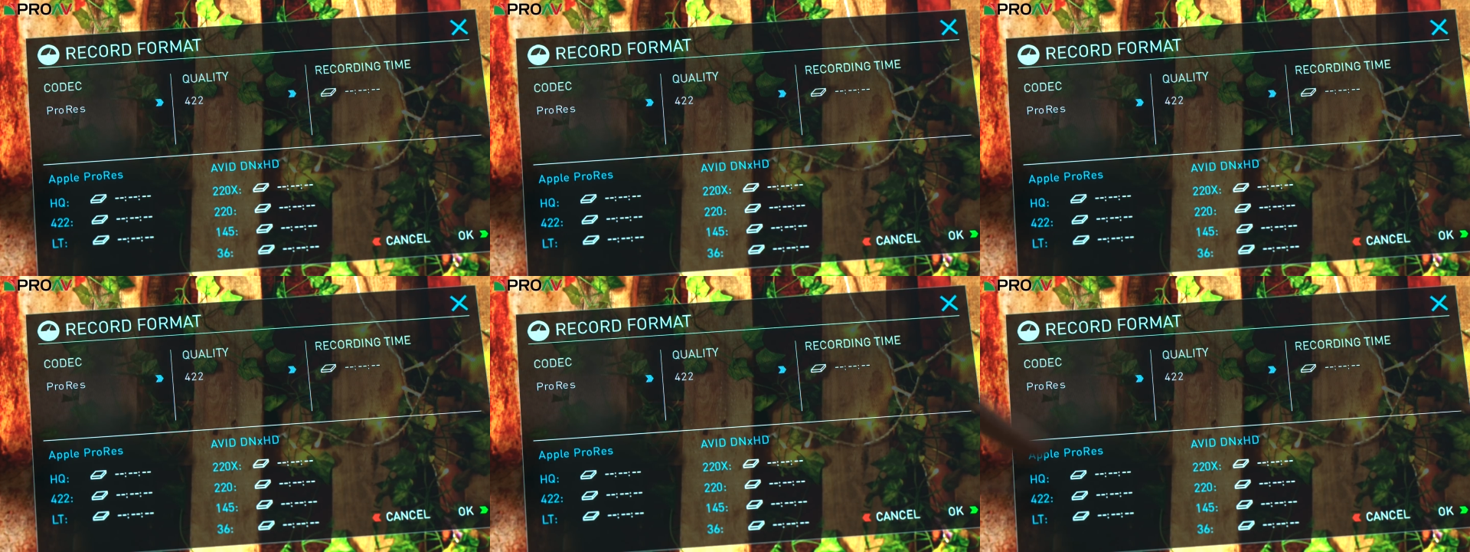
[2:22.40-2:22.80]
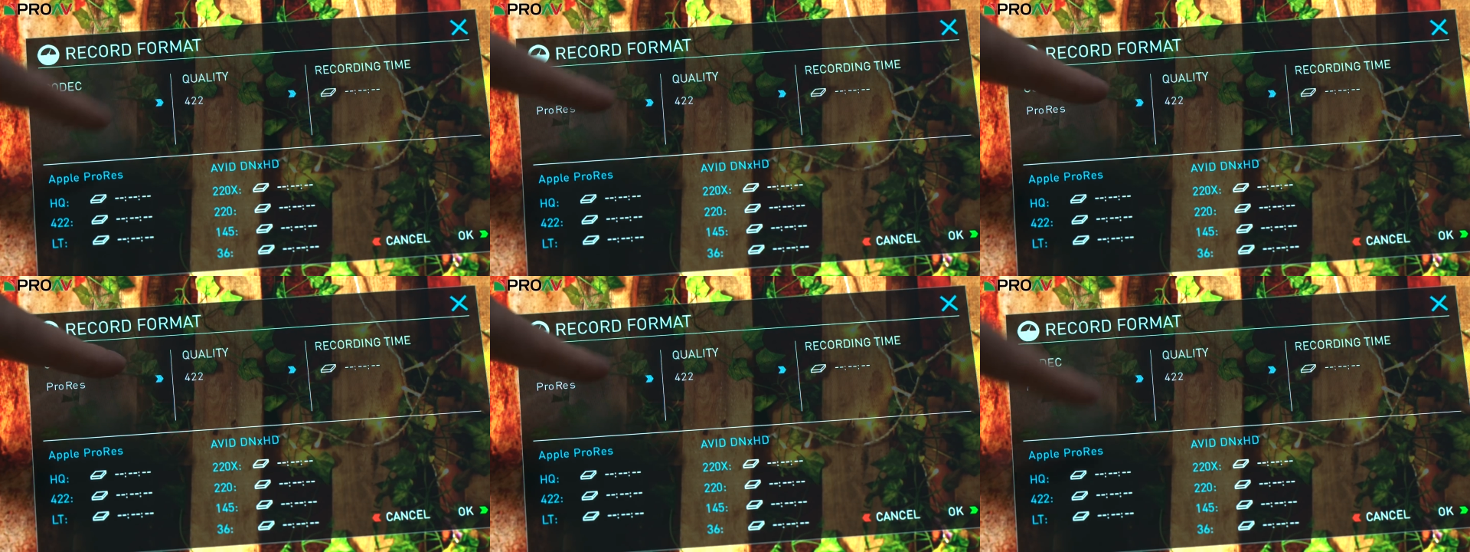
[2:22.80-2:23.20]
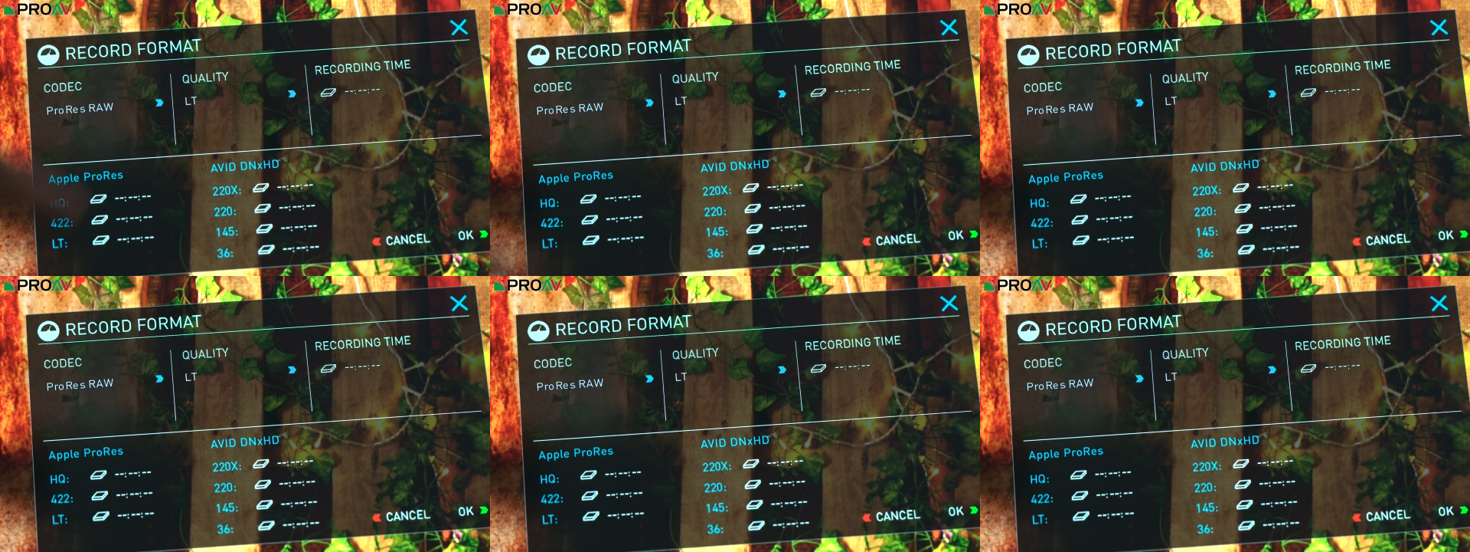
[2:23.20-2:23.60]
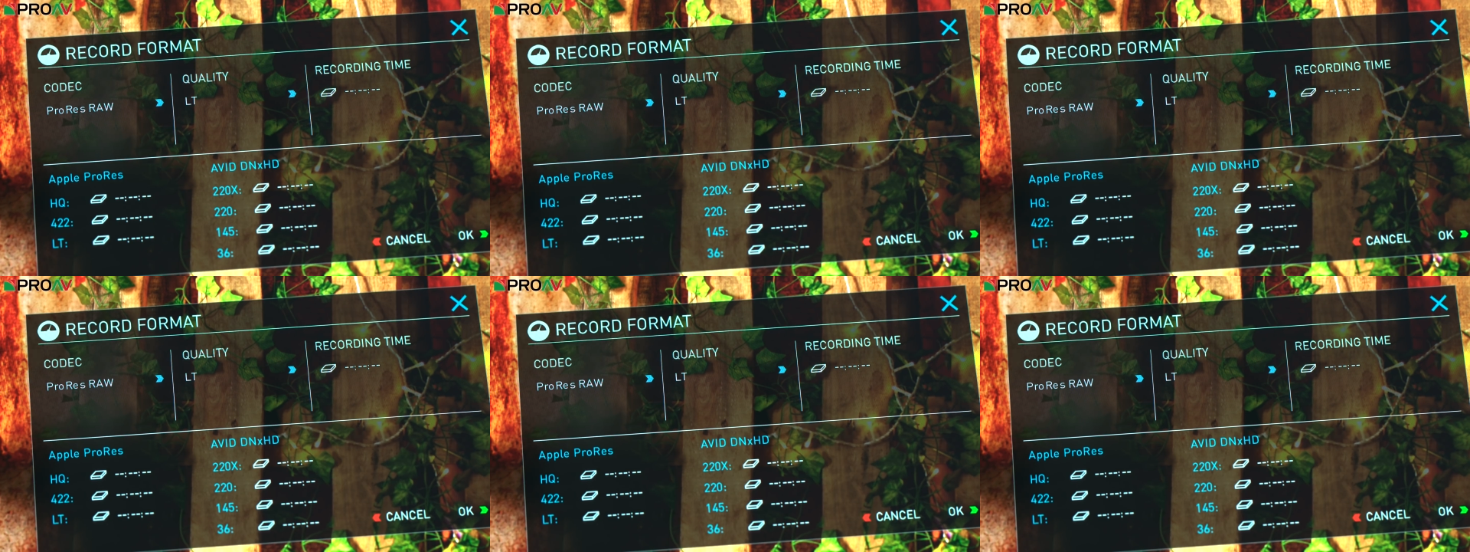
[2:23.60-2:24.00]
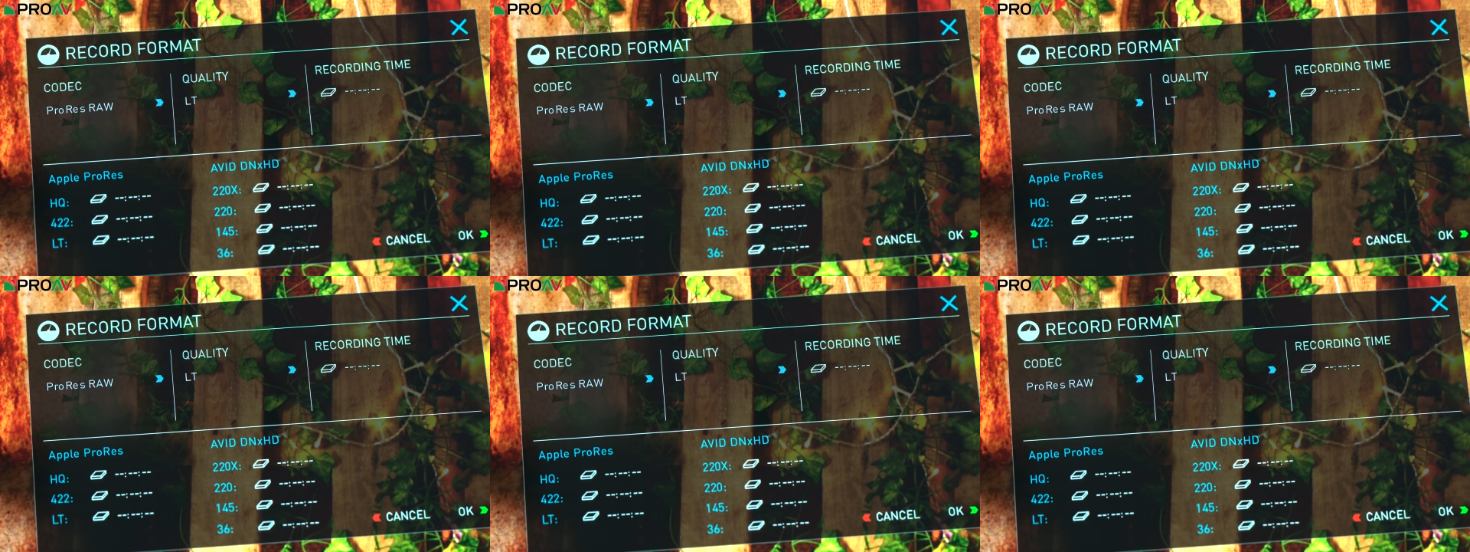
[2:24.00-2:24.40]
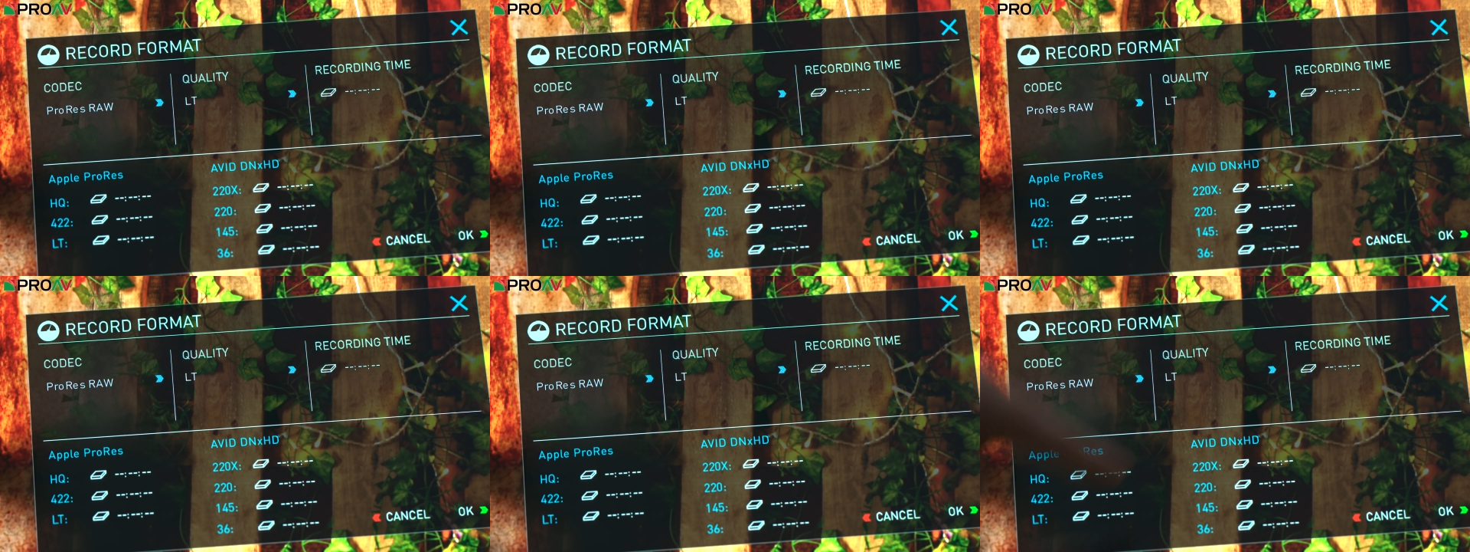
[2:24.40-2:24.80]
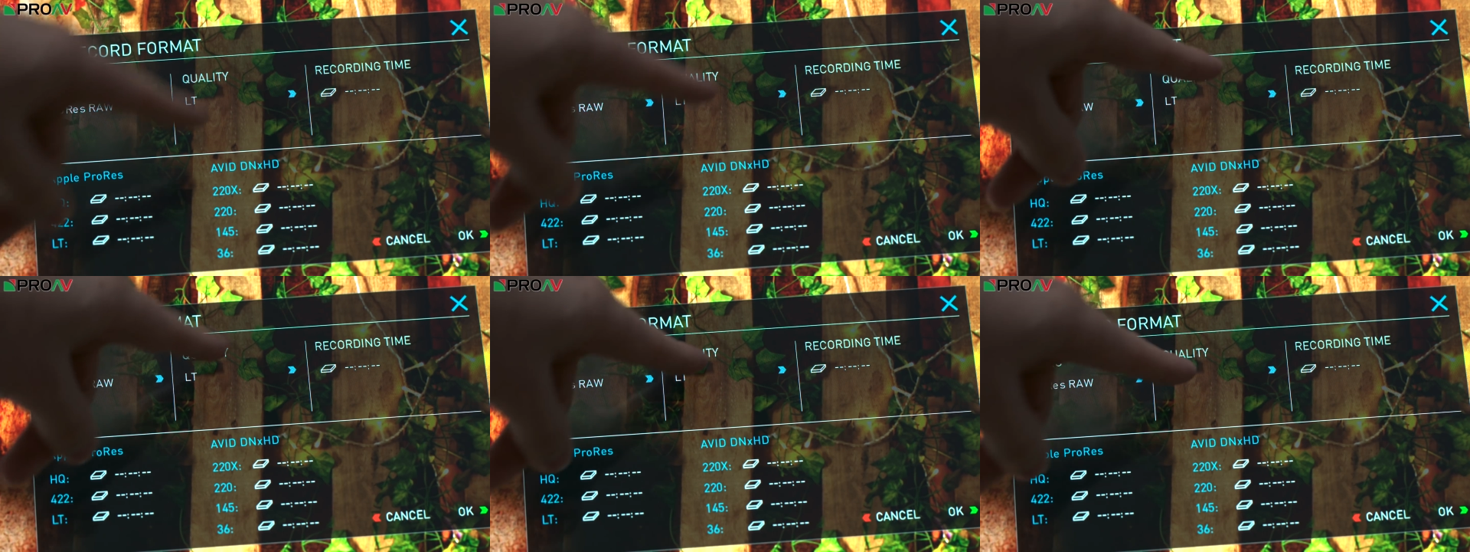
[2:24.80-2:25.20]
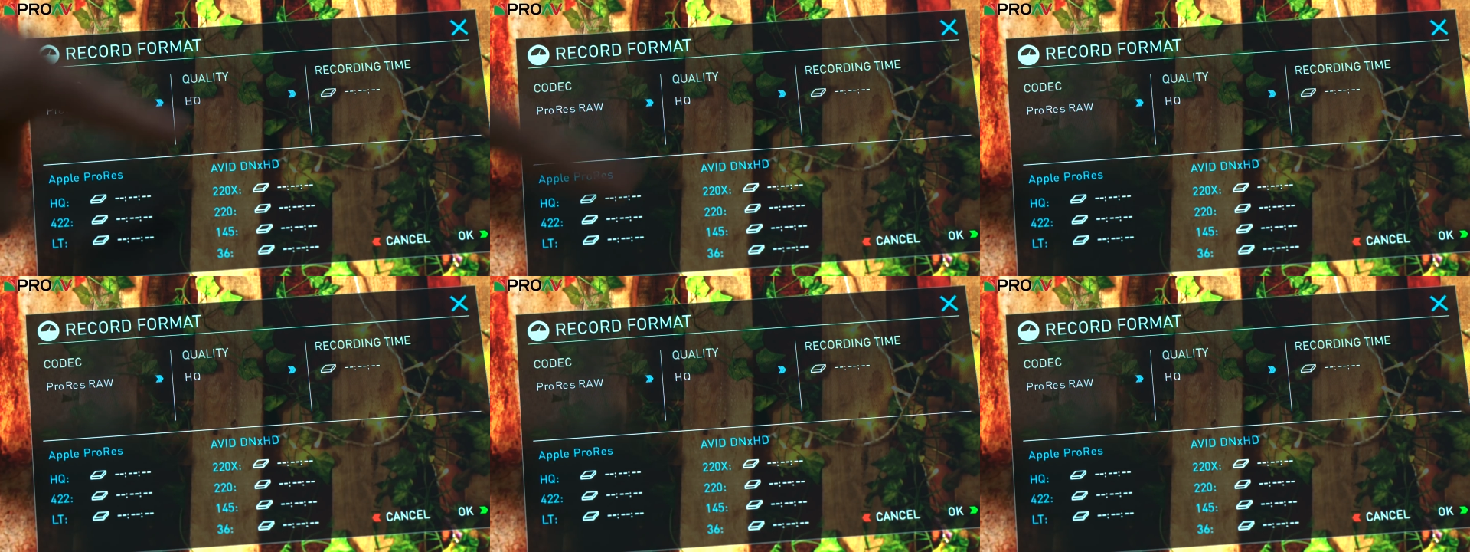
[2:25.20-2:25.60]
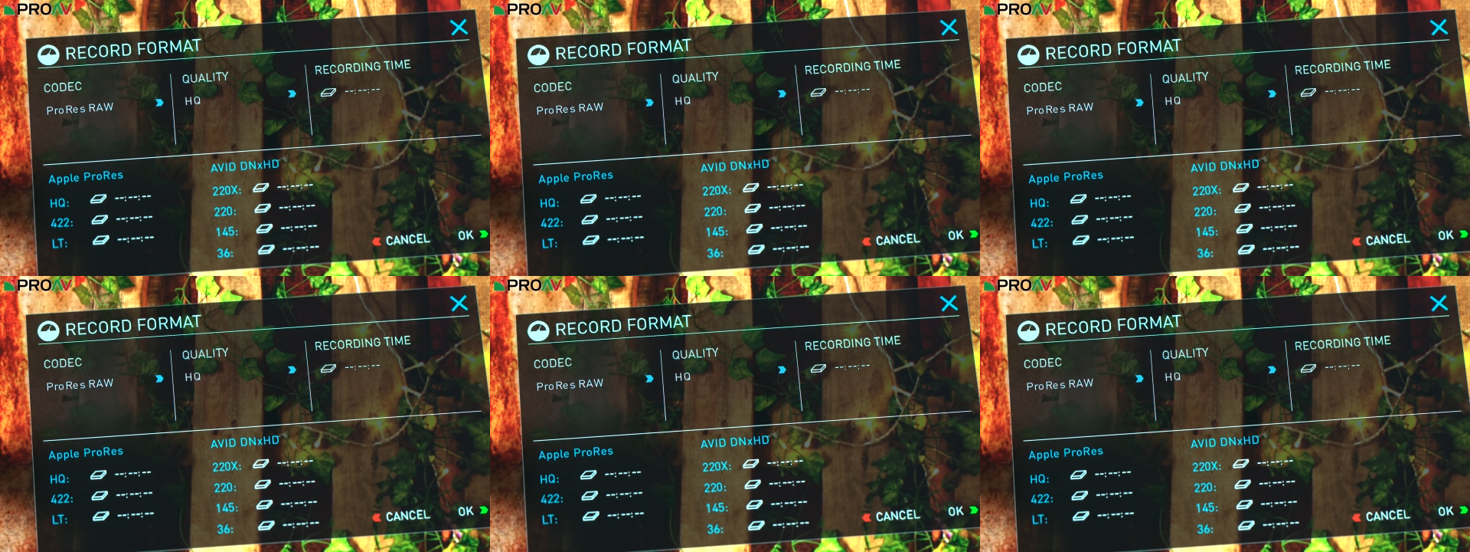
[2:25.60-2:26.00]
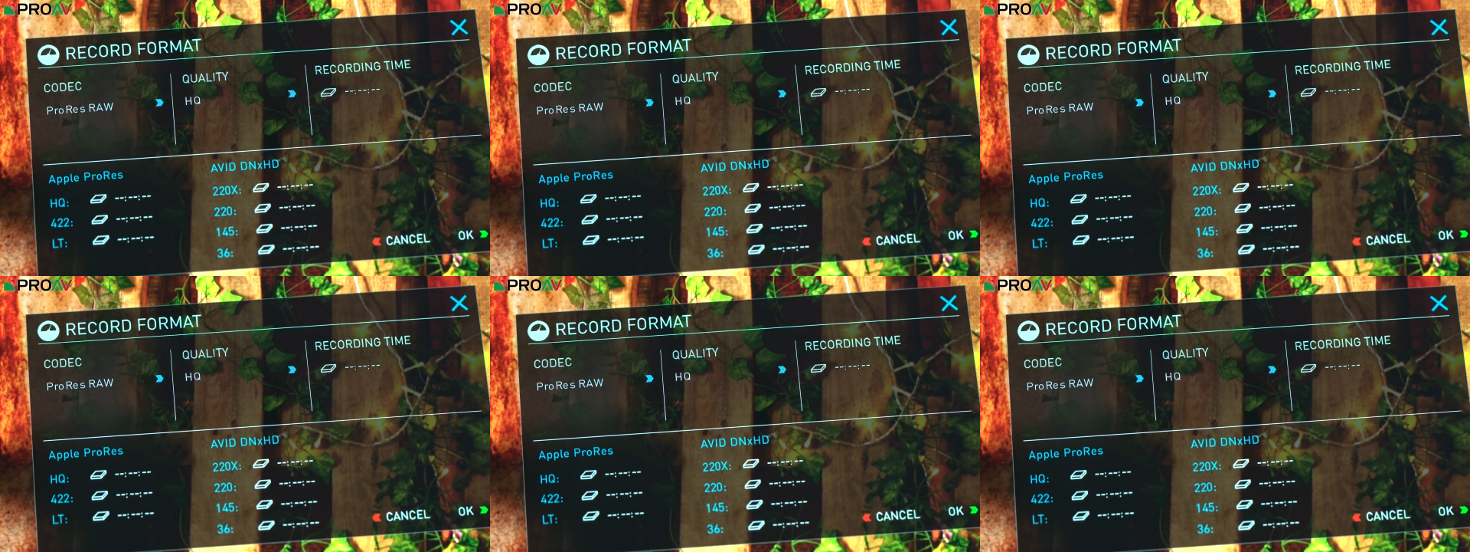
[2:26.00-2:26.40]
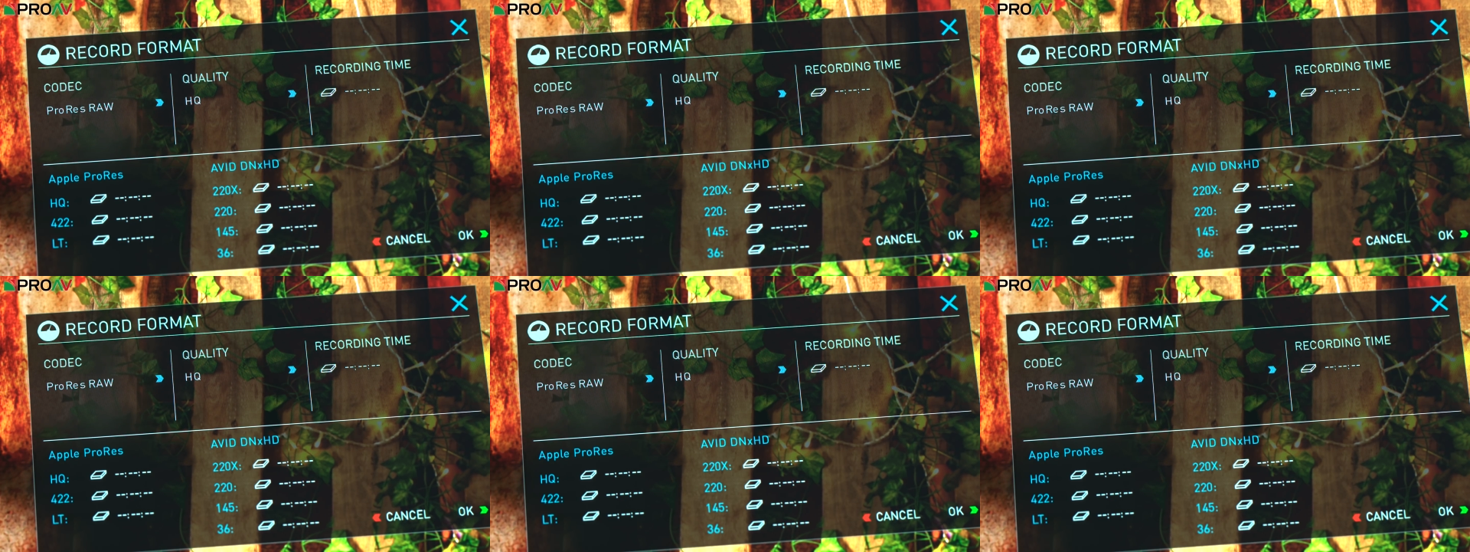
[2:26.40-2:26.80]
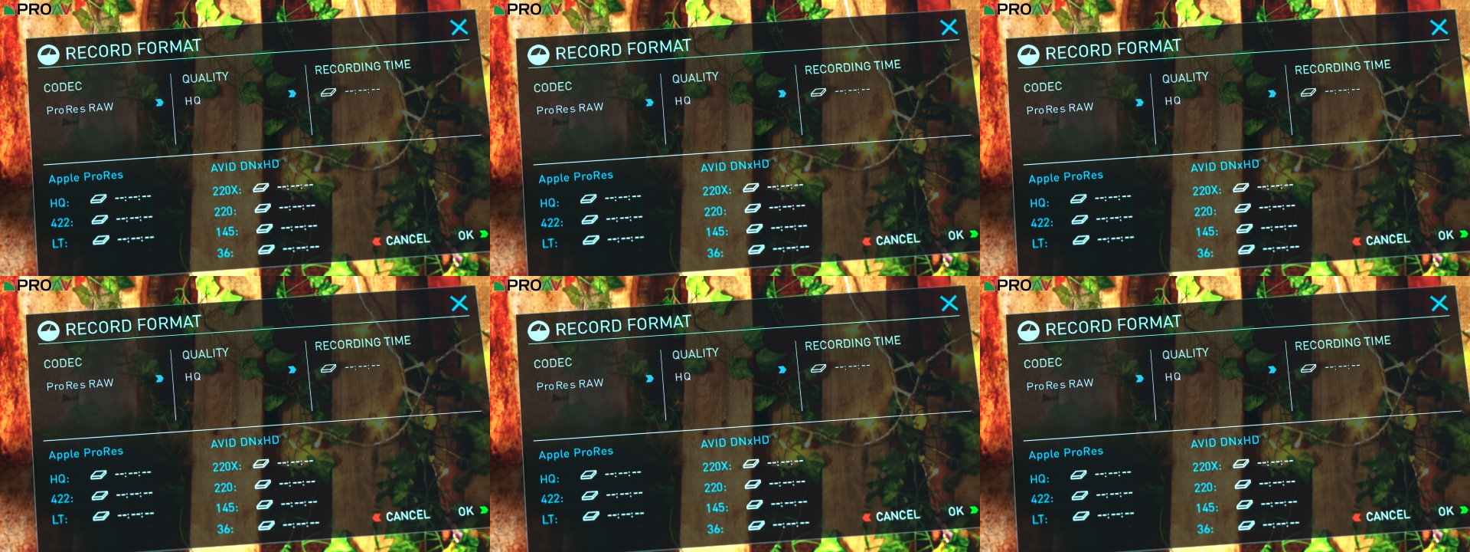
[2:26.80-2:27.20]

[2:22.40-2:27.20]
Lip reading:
(no speaker visible)